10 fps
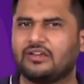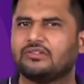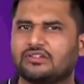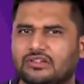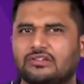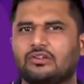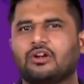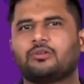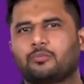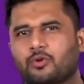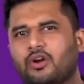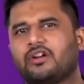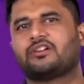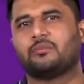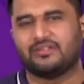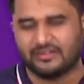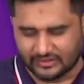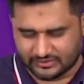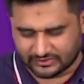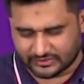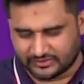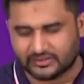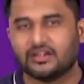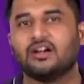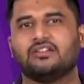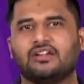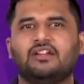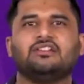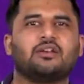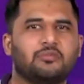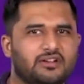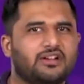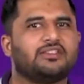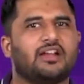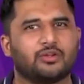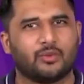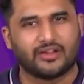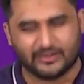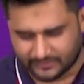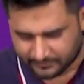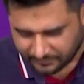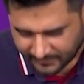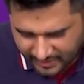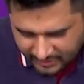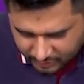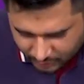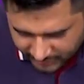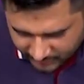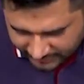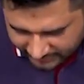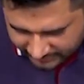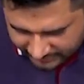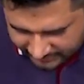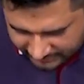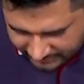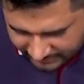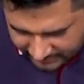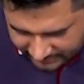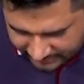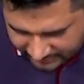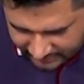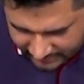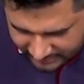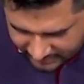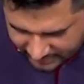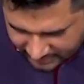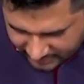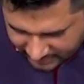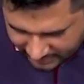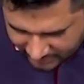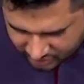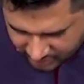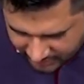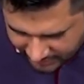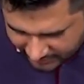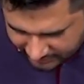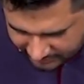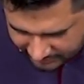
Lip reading: tell you, this is not product, basically this is the intermediate that you will get. So what you will get here is CH and